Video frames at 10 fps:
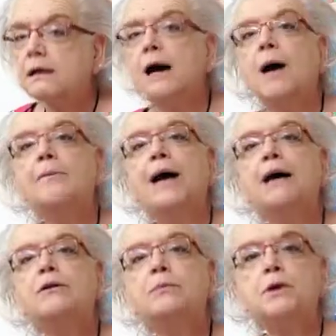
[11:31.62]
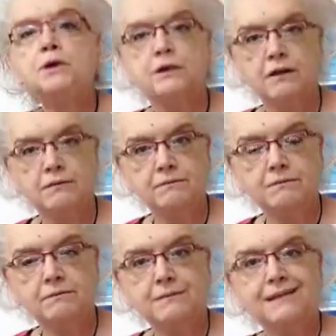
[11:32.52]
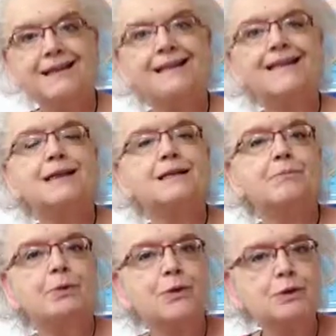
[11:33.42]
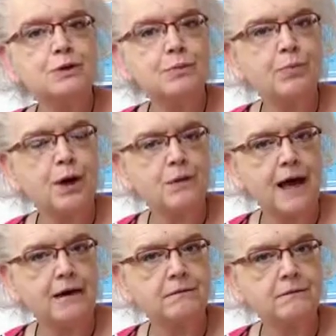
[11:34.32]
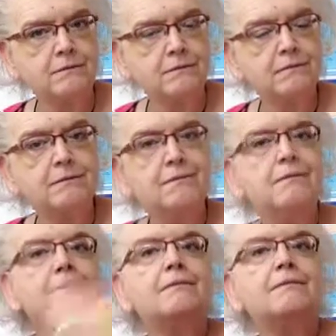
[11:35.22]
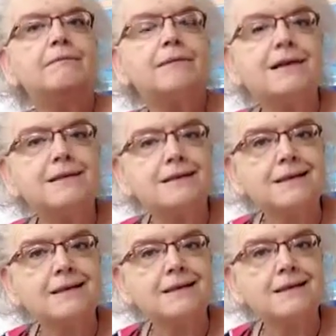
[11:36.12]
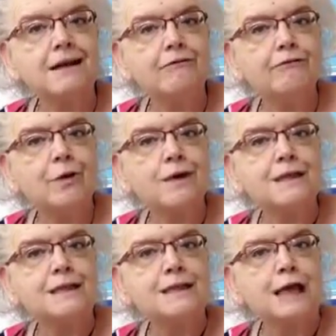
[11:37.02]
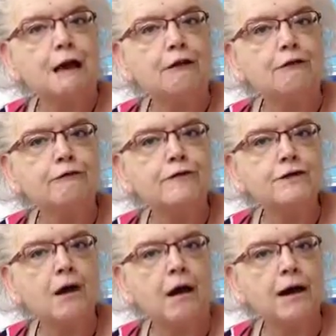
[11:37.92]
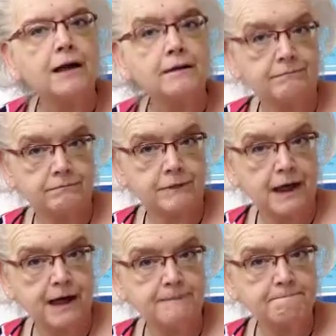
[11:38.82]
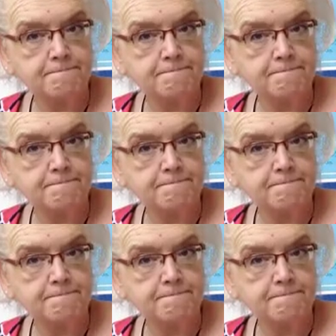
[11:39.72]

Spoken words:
Compound personal. It takes a personal pronoun and sticks a self or a selves on it. Okay?